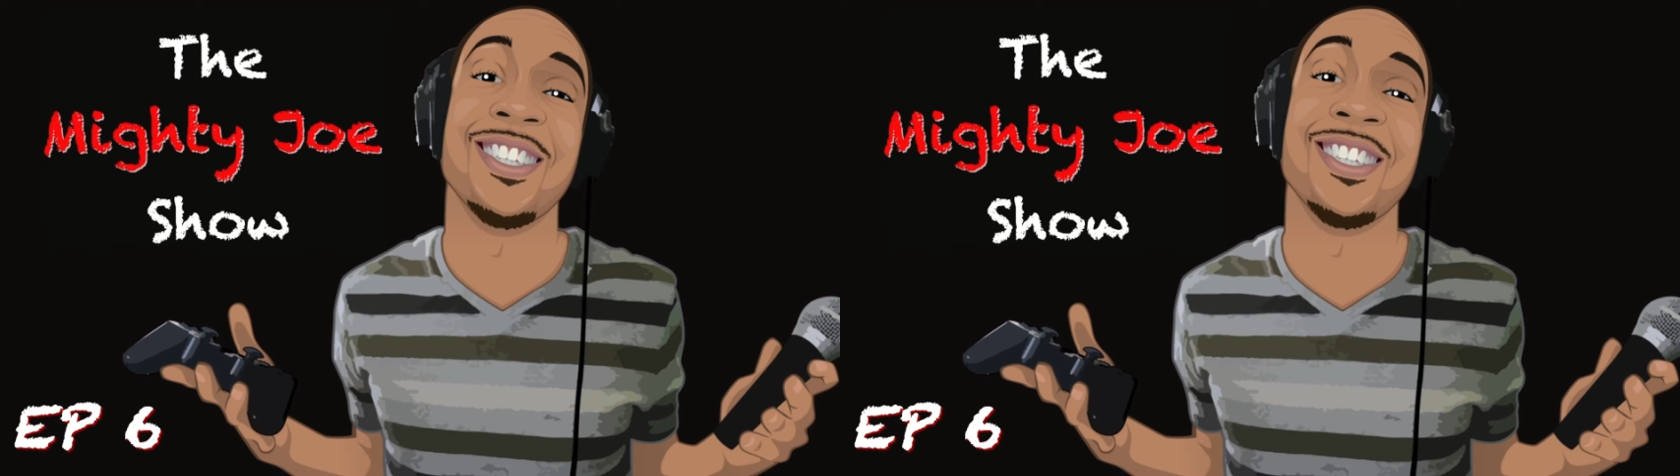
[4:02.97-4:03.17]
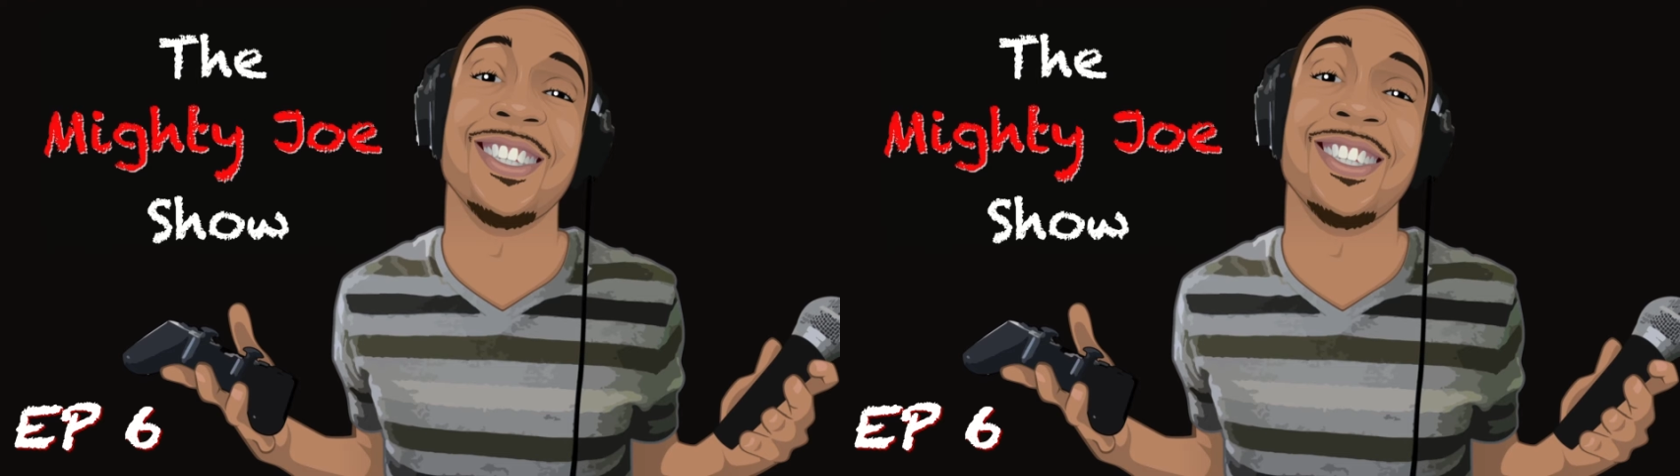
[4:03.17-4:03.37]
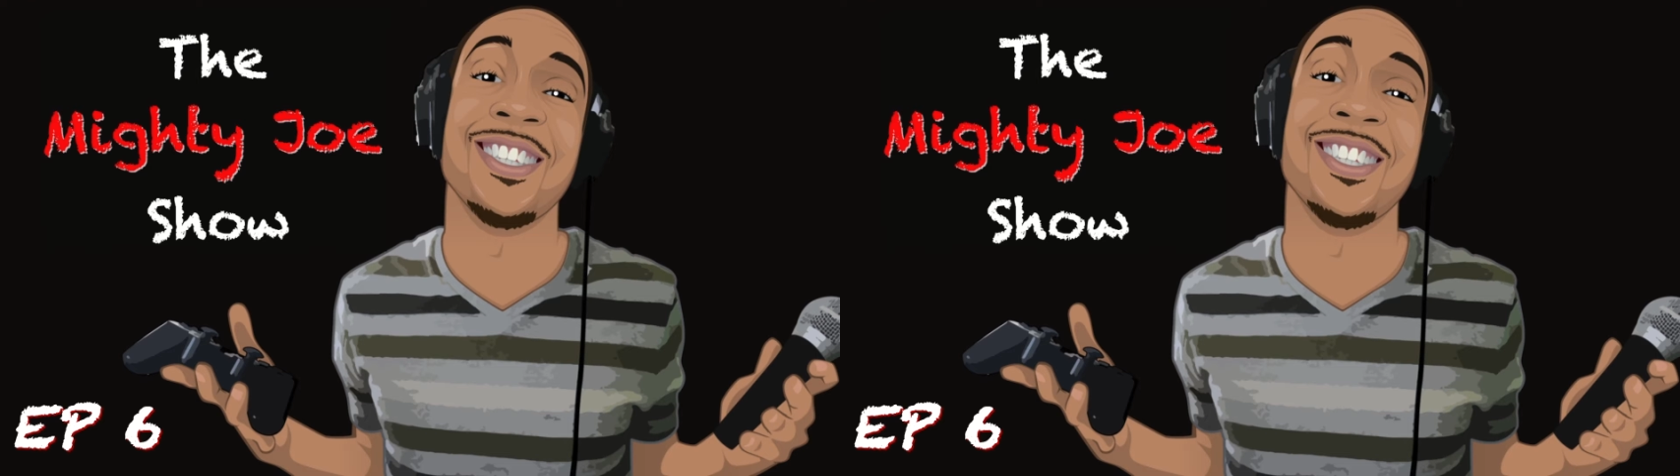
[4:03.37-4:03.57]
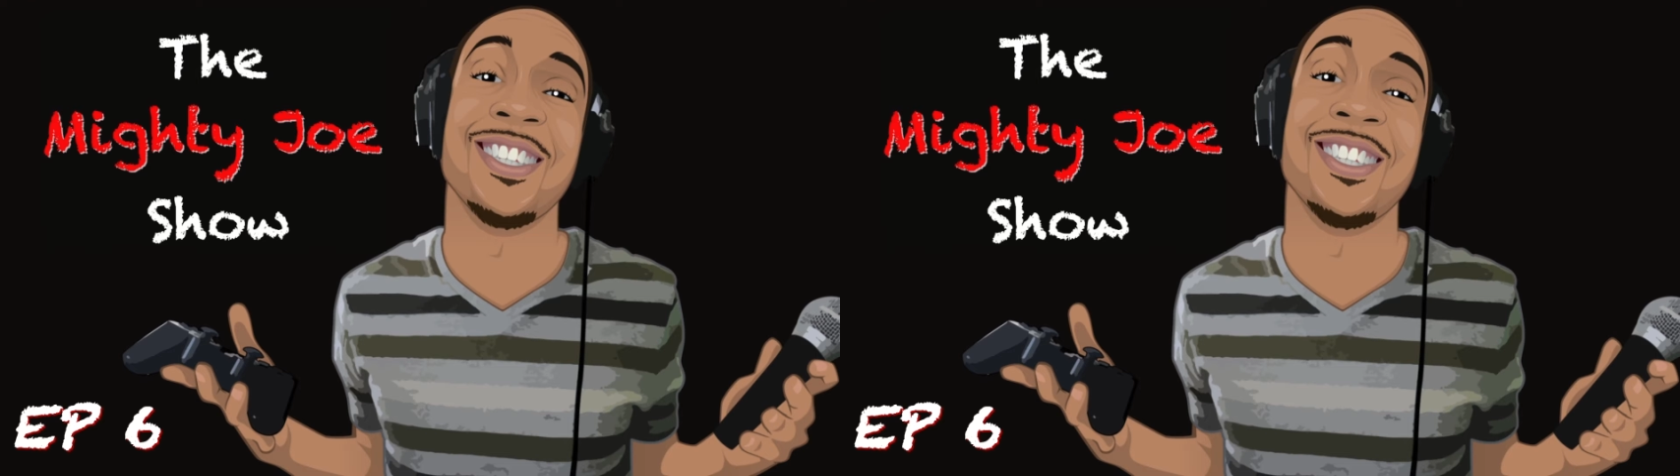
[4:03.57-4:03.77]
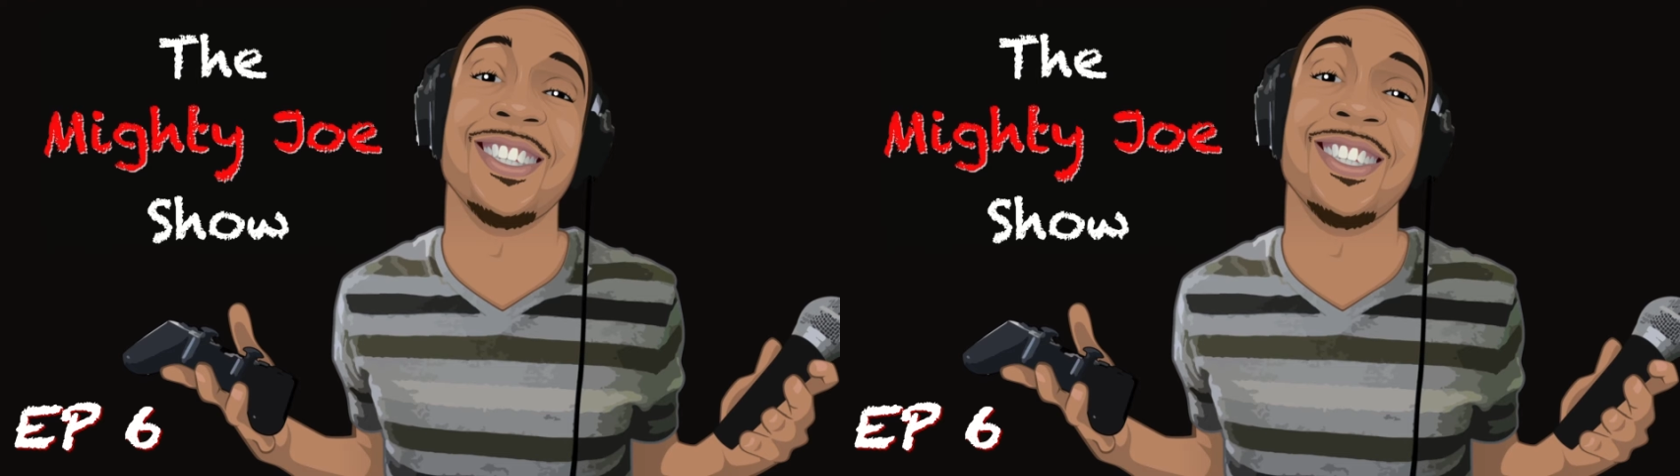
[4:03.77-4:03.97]

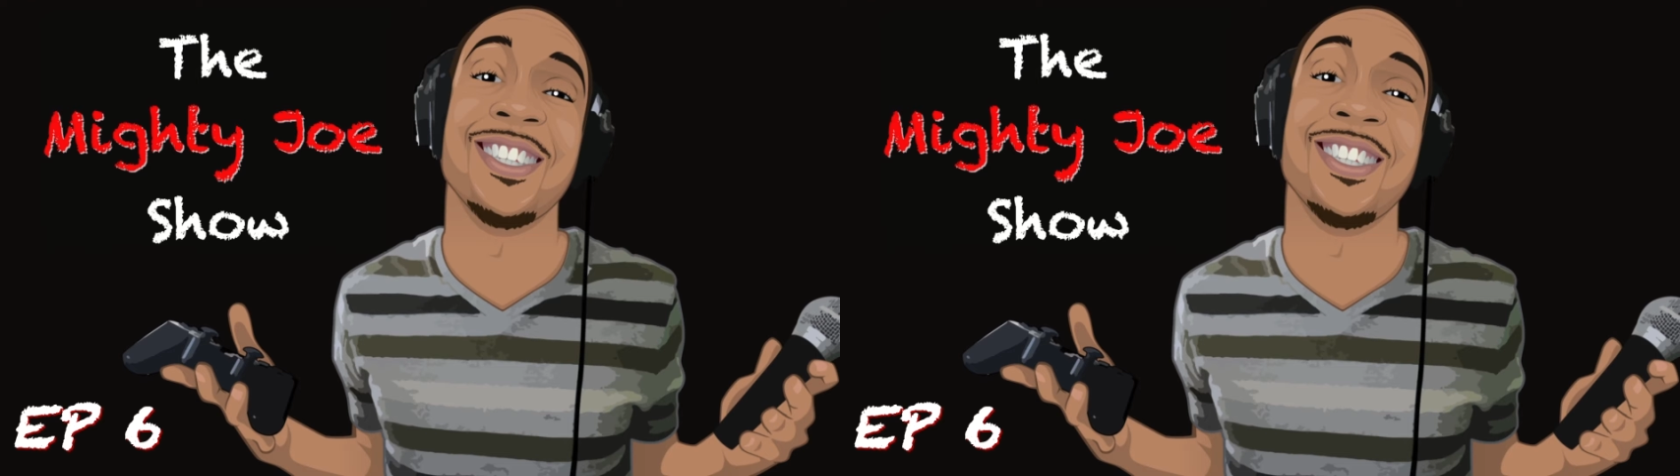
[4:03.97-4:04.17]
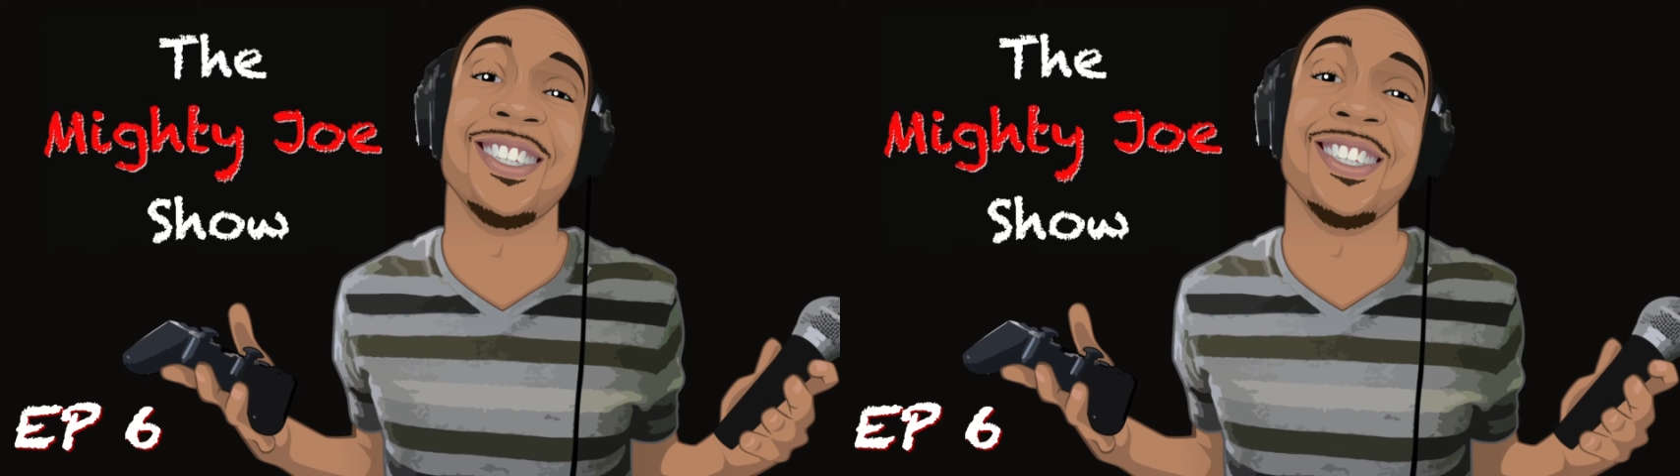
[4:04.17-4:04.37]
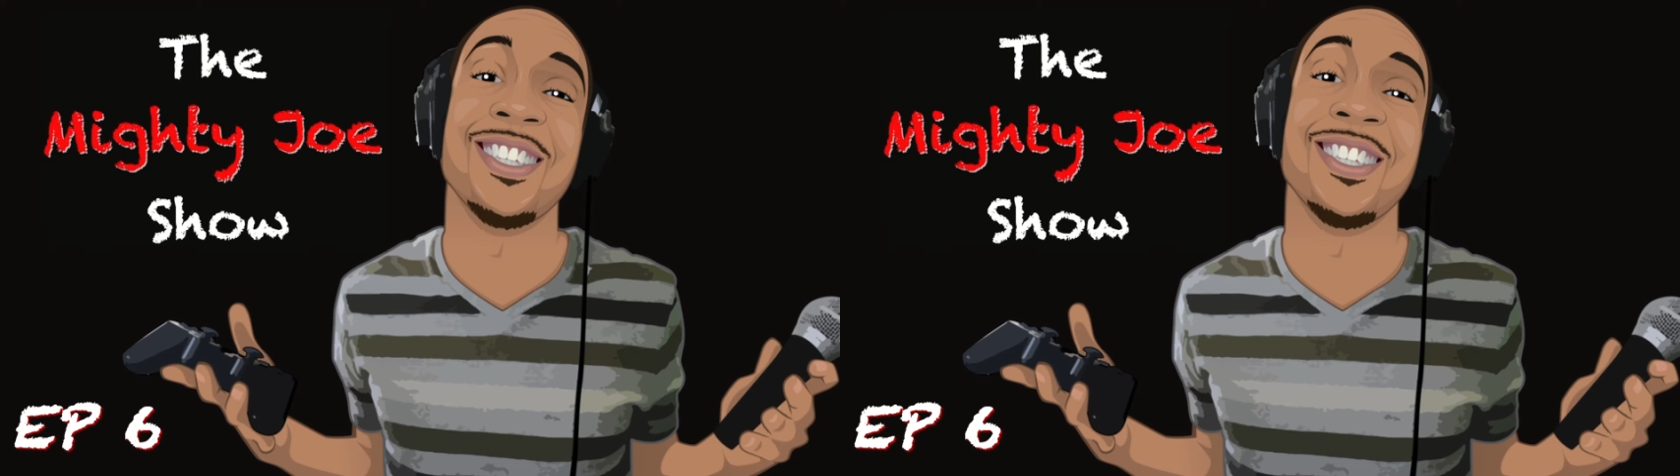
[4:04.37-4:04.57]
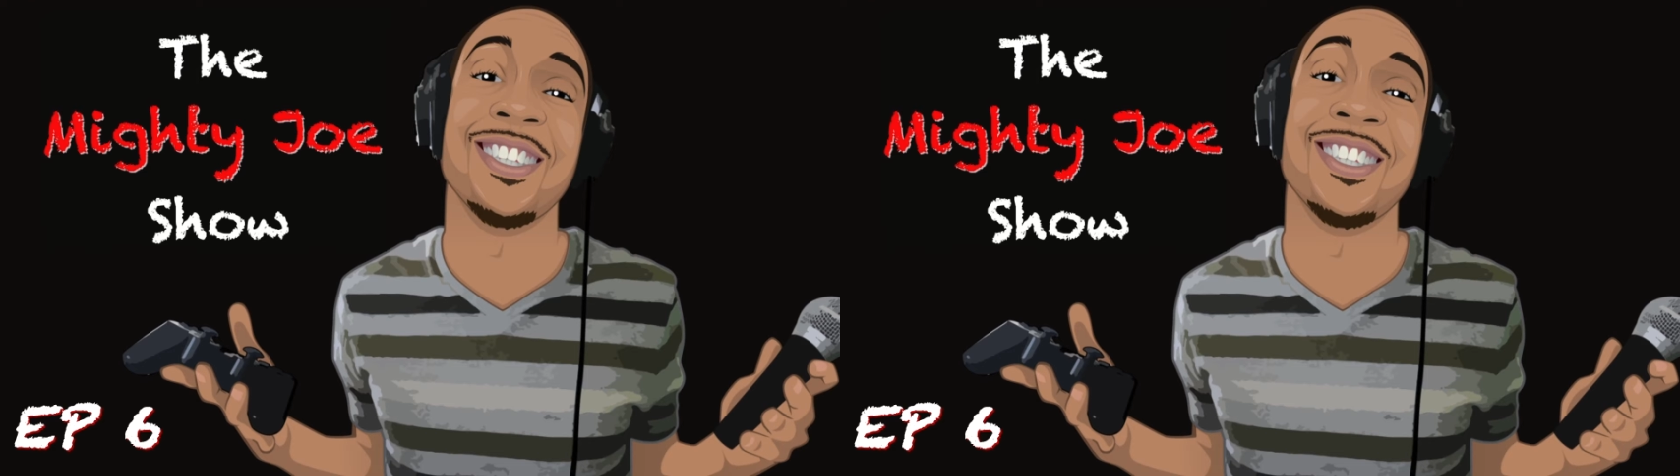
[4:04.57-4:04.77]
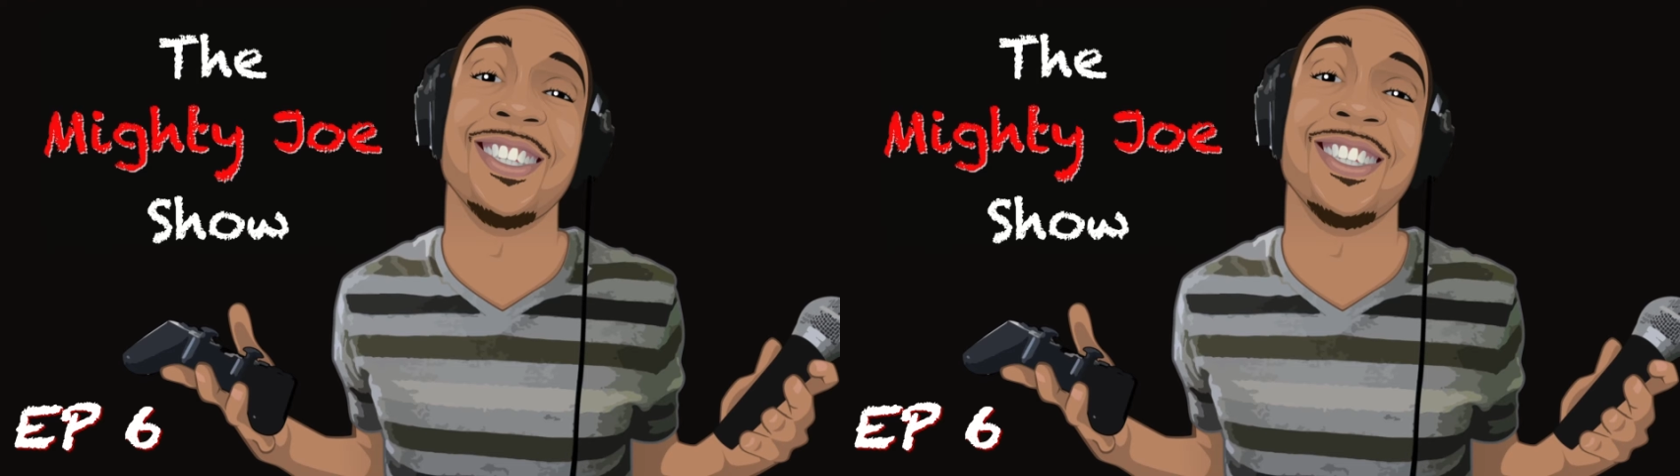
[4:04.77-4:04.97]
Instrumentals, I've been
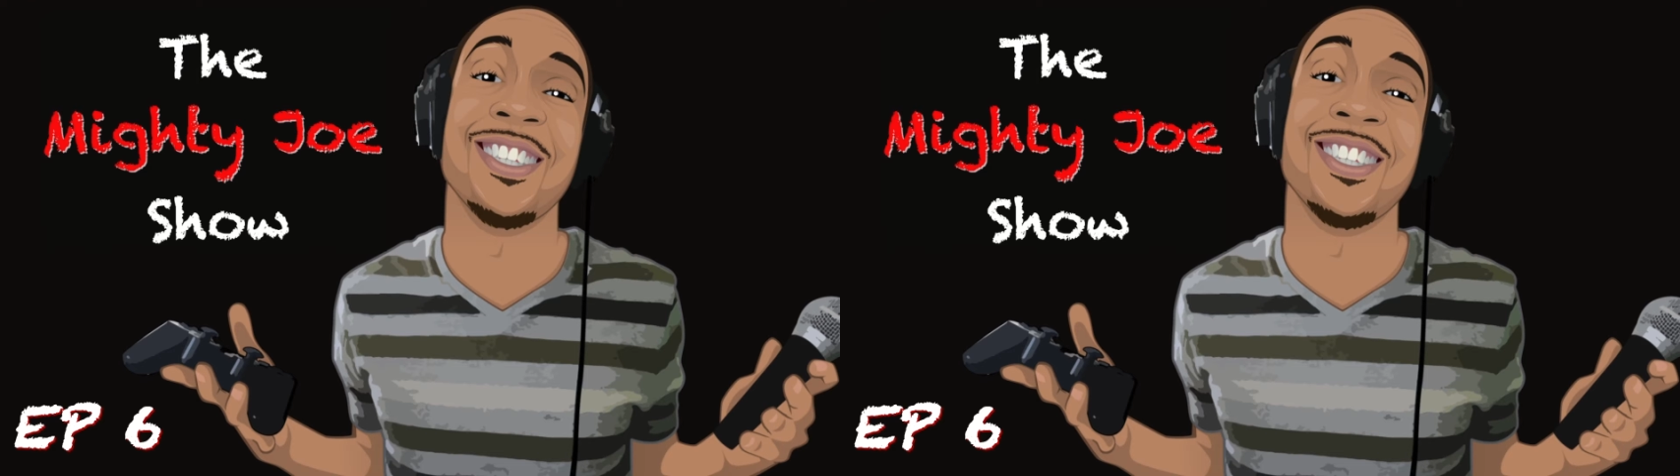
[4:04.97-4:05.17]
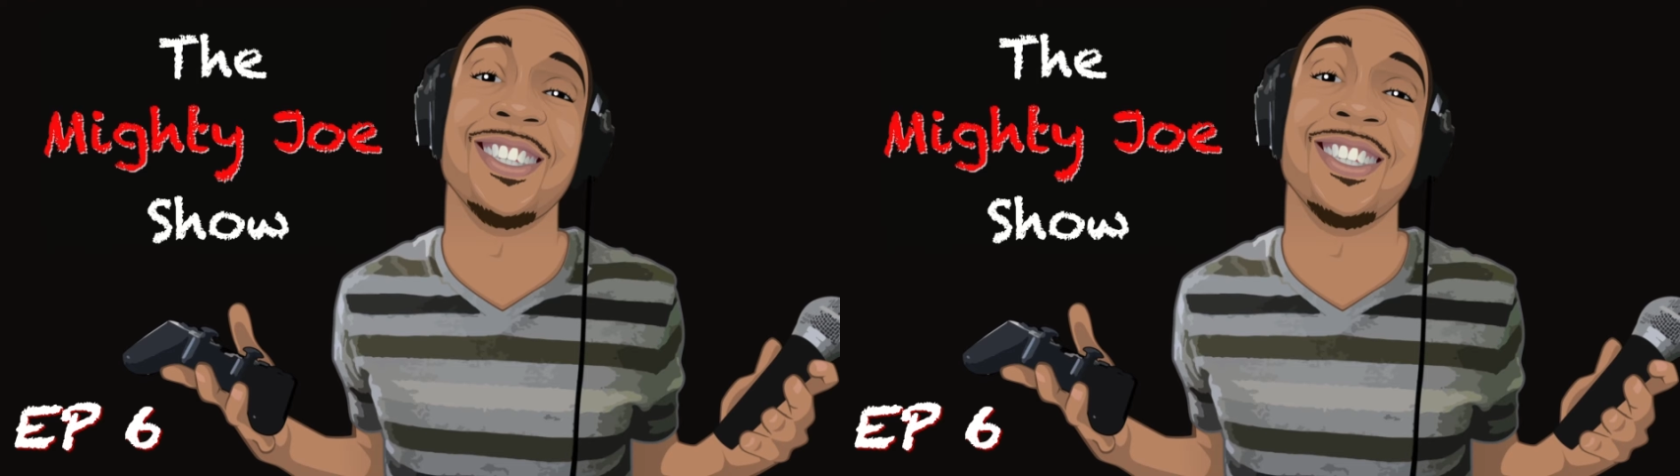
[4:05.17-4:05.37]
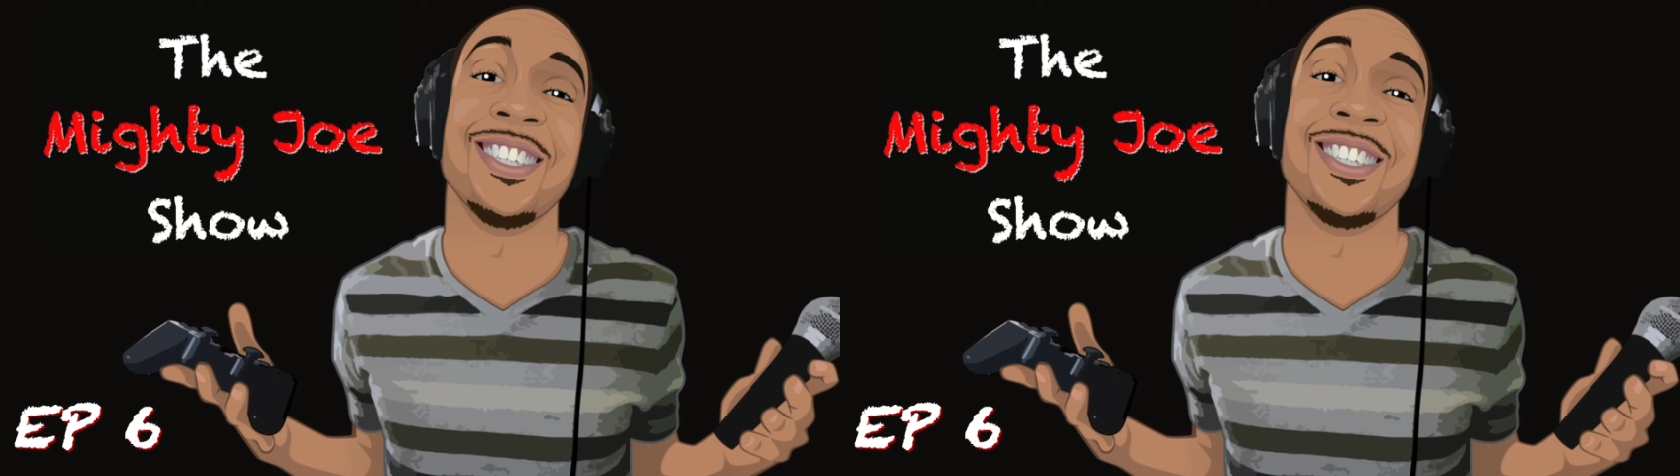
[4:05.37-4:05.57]
doing still